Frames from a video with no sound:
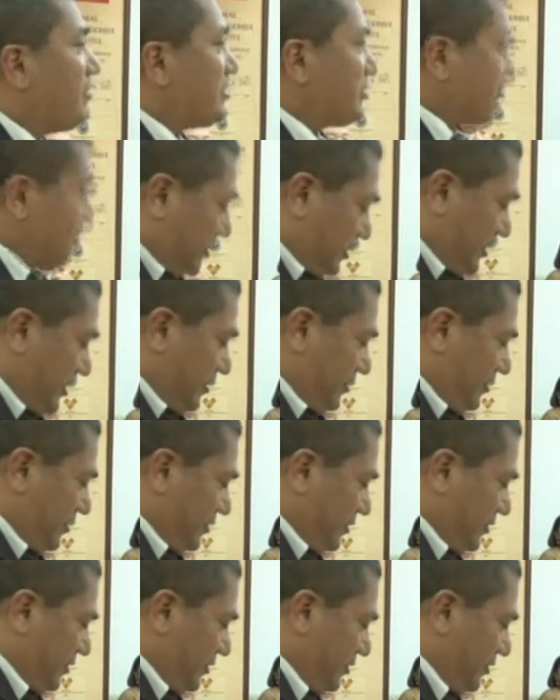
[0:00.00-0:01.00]

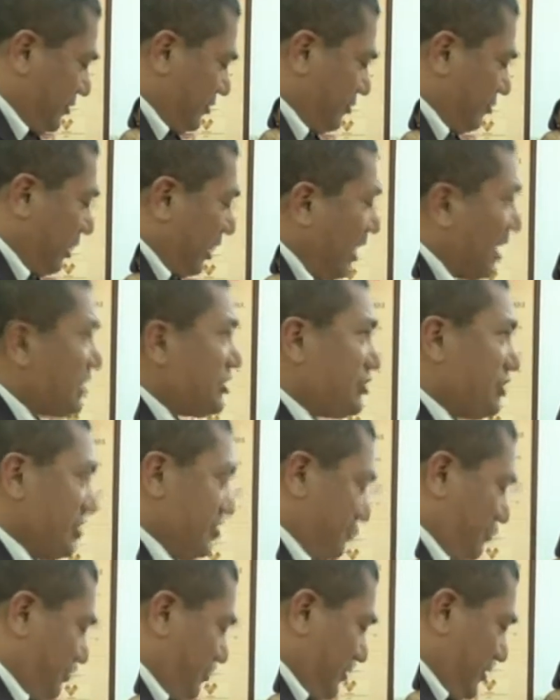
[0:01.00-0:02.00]
diversity,
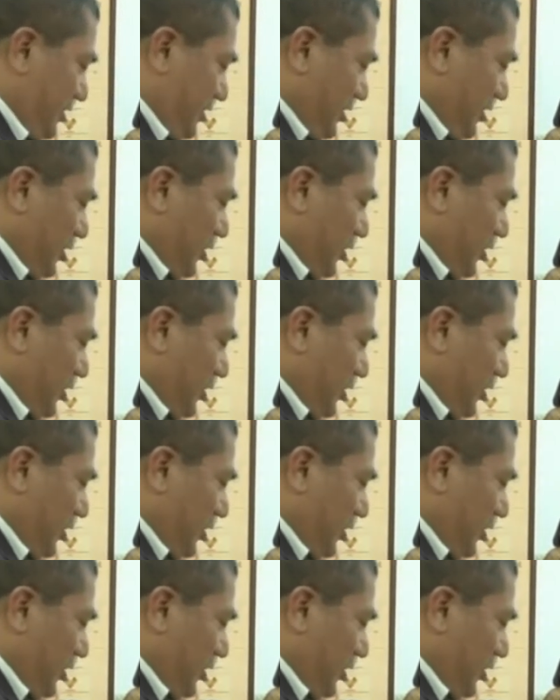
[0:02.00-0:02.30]
relation,